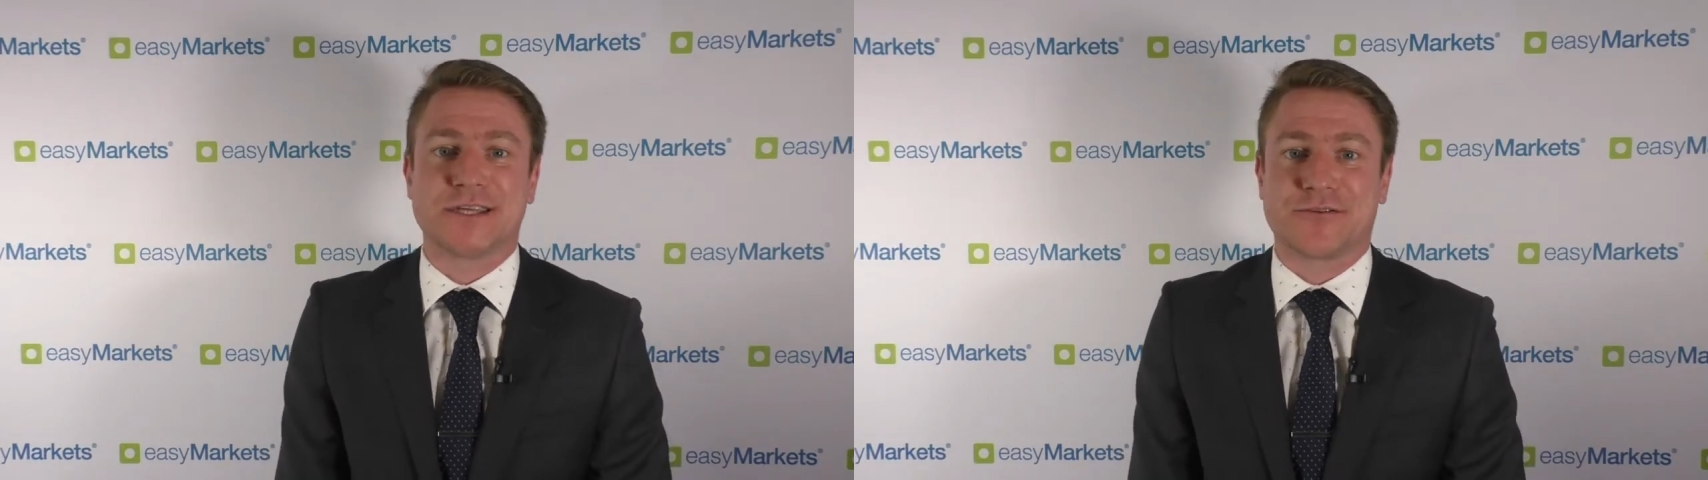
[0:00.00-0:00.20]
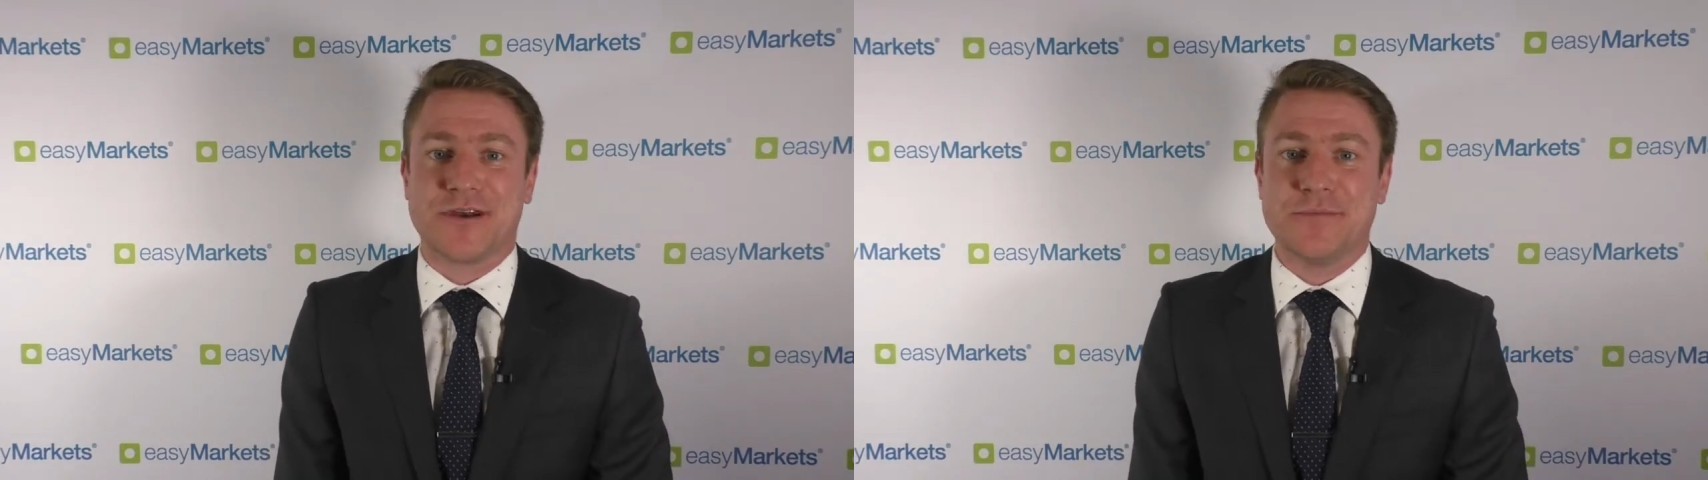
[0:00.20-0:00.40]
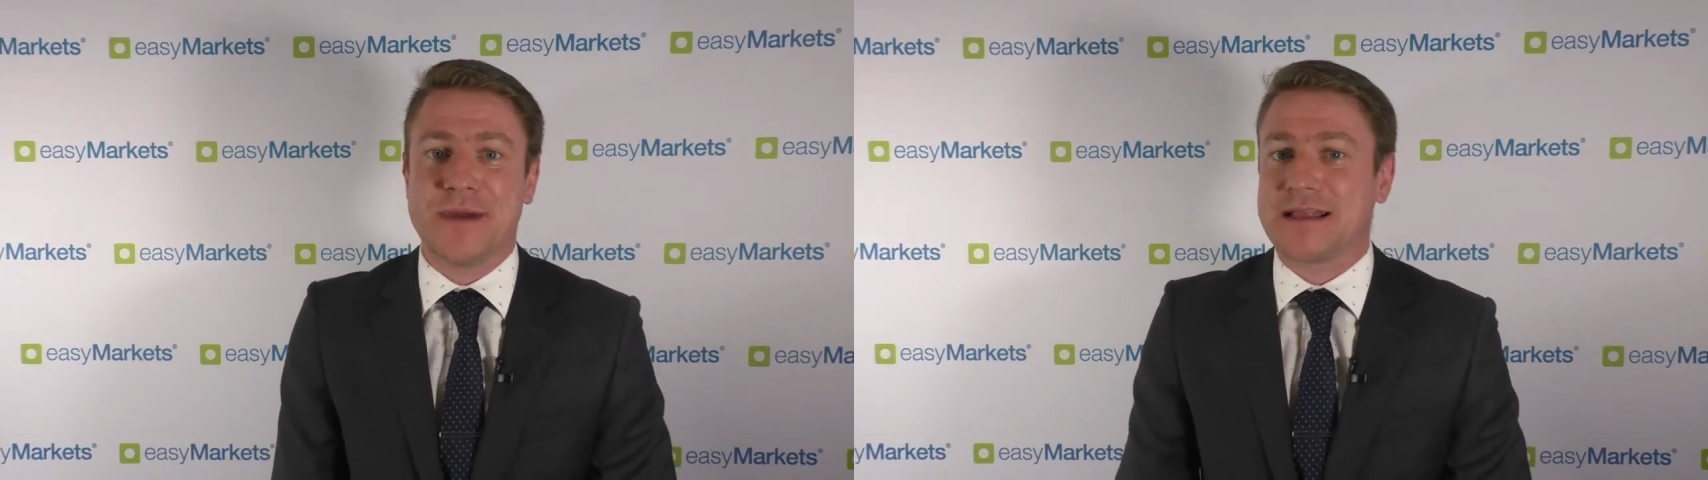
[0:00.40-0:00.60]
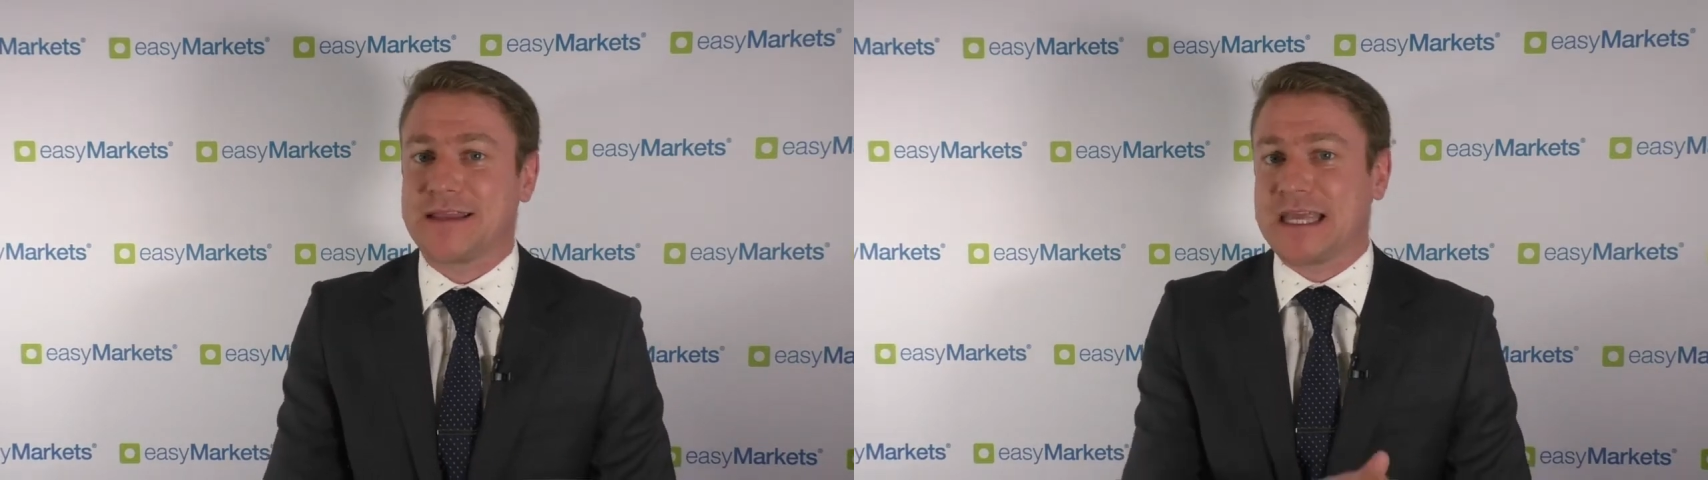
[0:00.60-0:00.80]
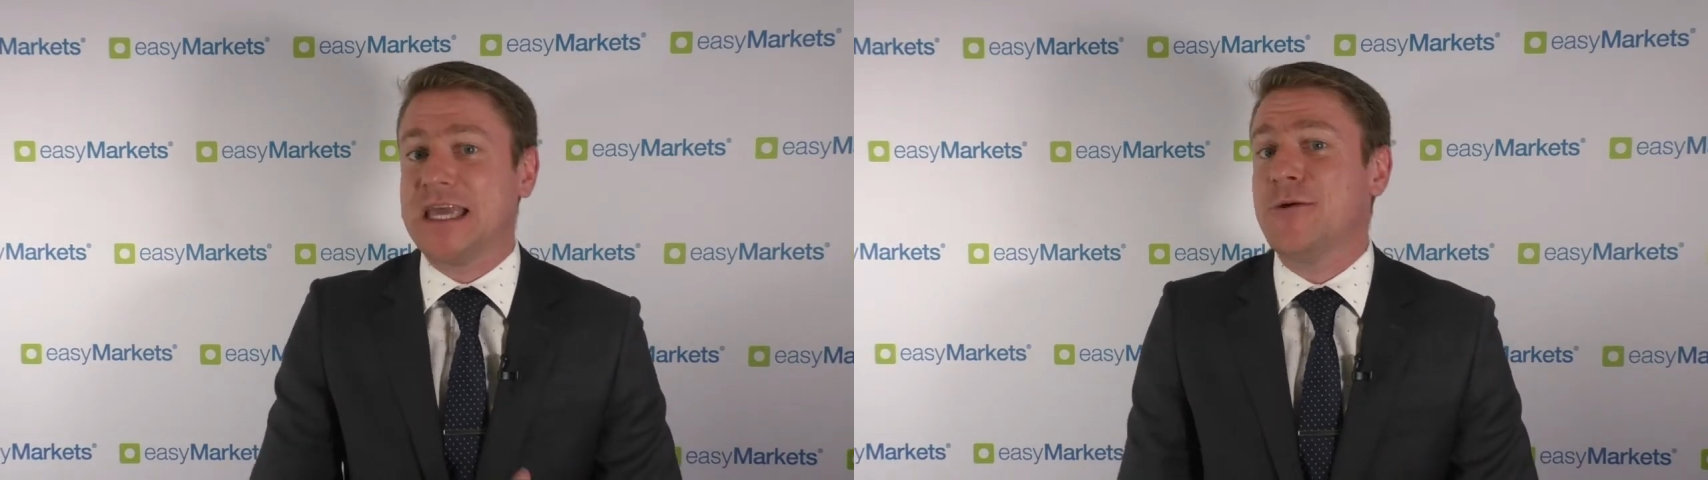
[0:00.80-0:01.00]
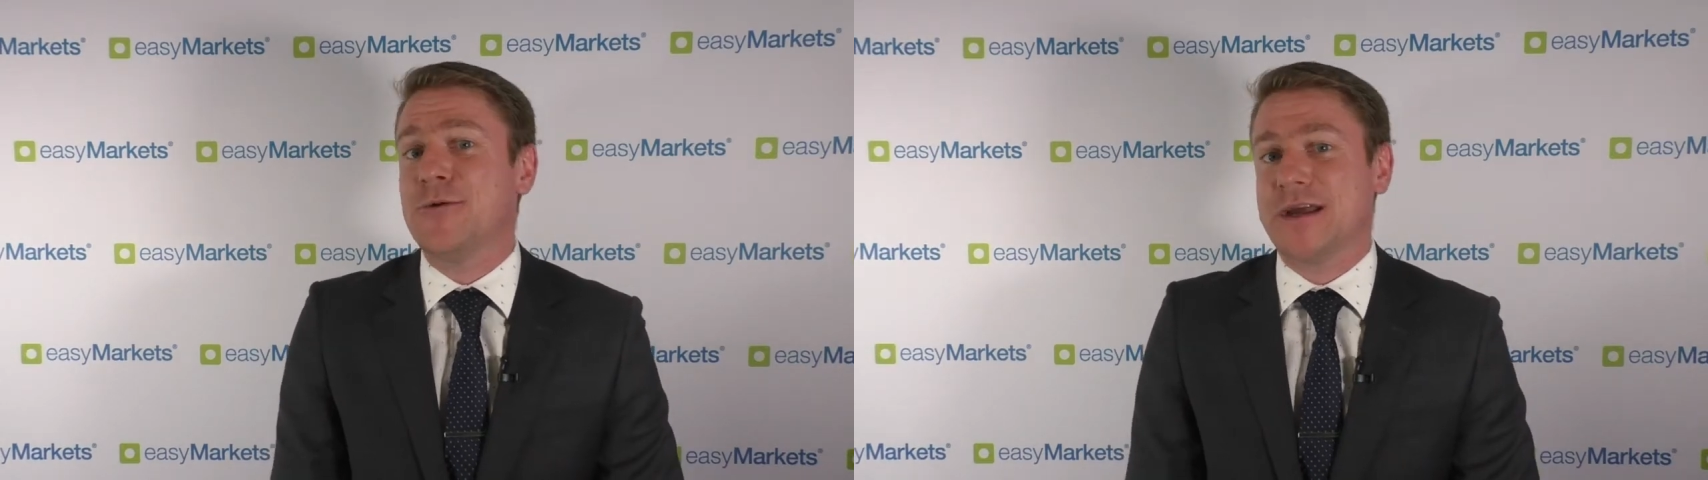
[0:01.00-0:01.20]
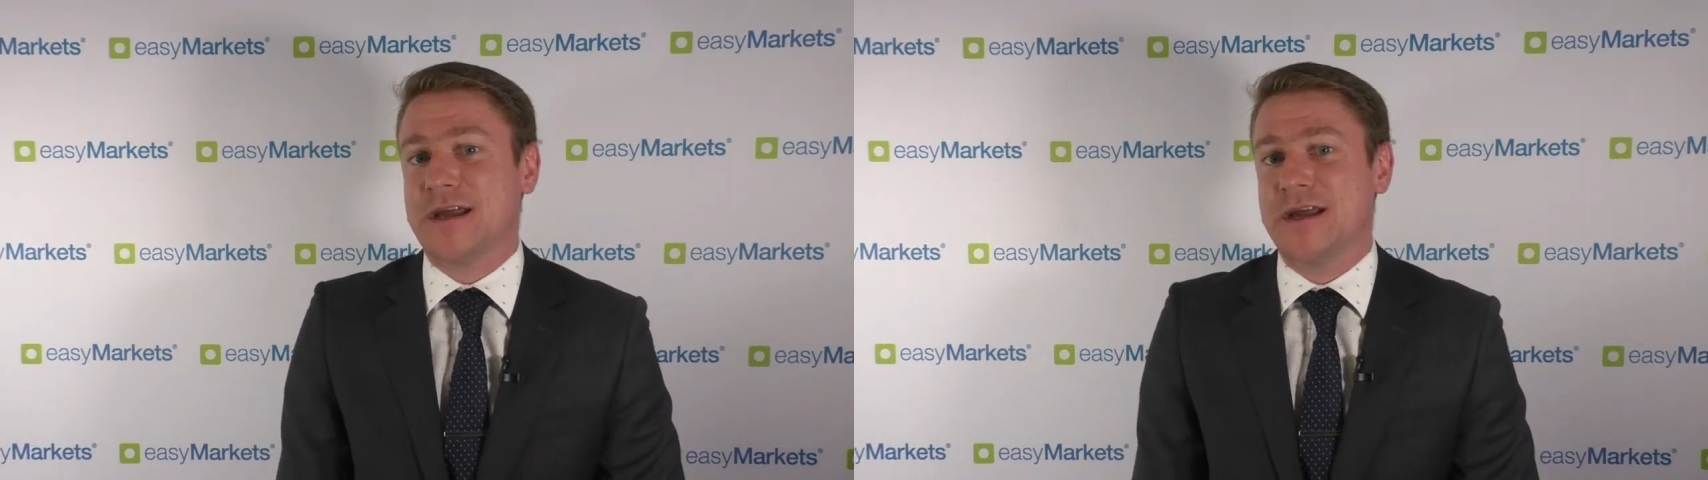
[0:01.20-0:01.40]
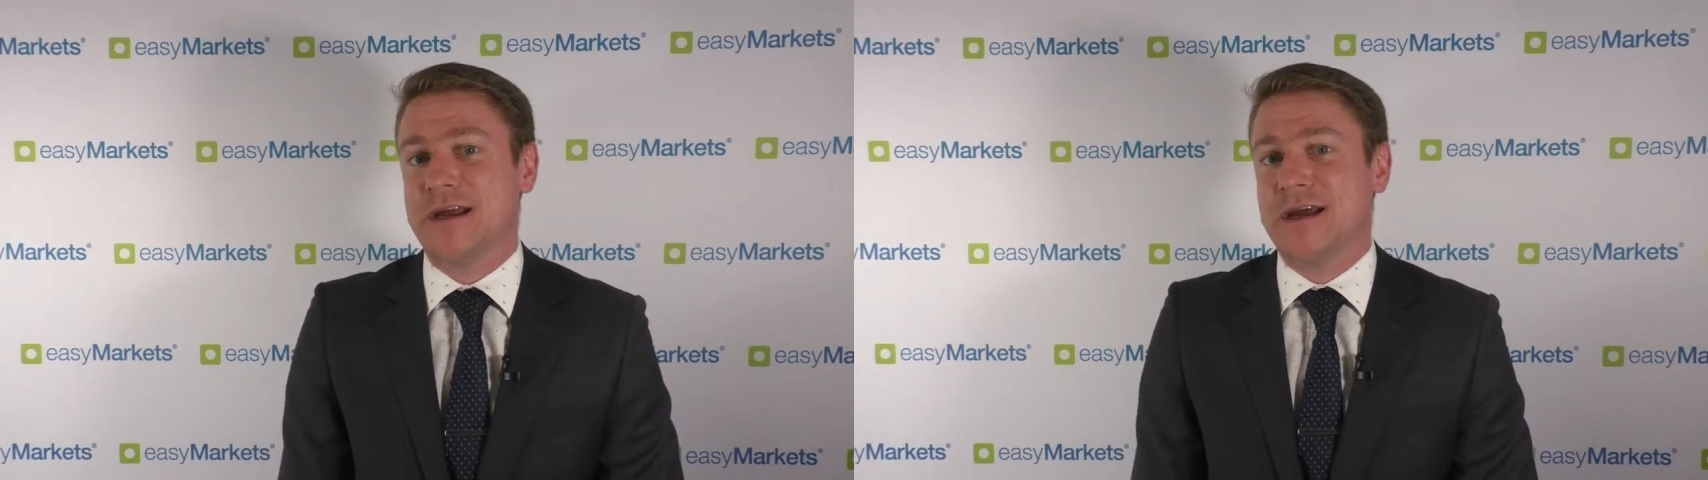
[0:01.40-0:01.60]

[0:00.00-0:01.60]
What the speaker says: greenback, the Kiwi